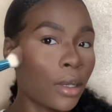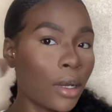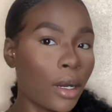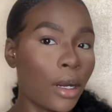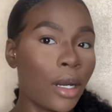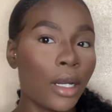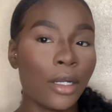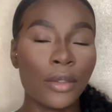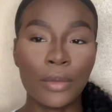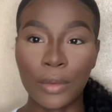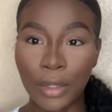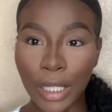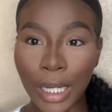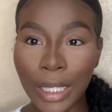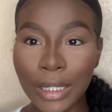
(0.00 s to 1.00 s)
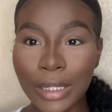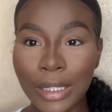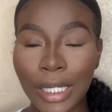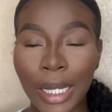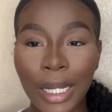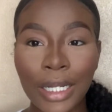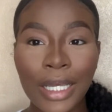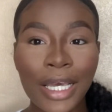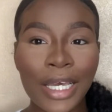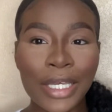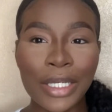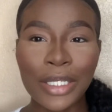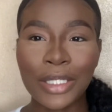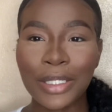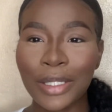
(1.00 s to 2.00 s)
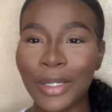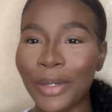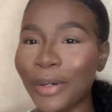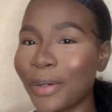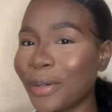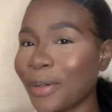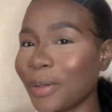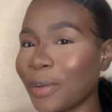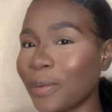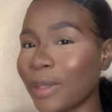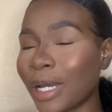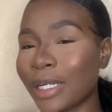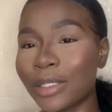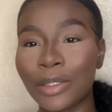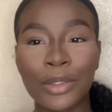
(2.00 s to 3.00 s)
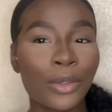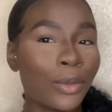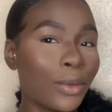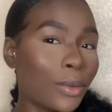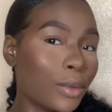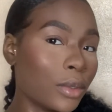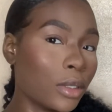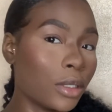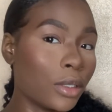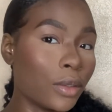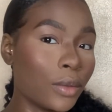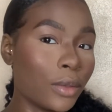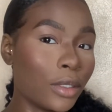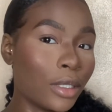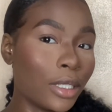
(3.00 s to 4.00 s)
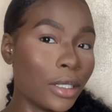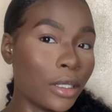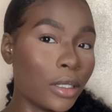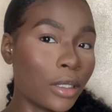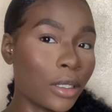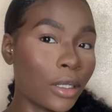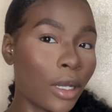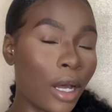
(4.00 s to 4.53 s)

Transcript: Alright, now that is that. You see how that toned down the